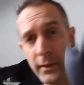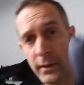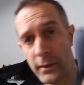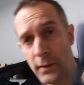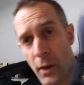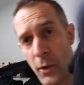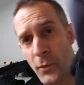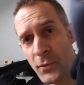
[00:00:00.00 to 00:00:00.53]
the
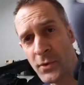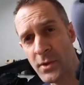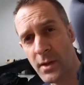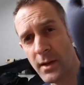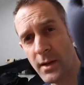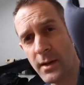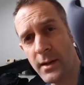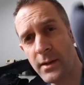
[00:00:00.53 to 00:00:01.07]
gloves,
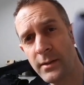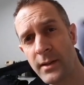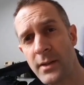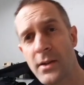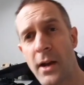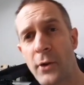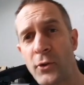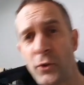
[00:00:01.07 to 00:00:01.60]

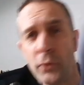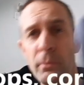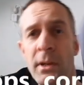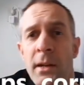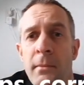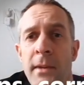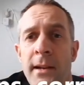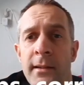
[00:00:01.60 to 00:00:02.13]
these are
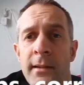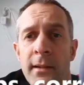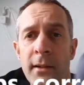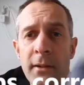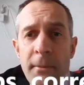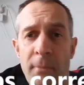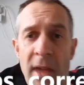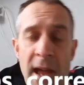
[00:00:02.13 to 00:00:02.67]
2mm,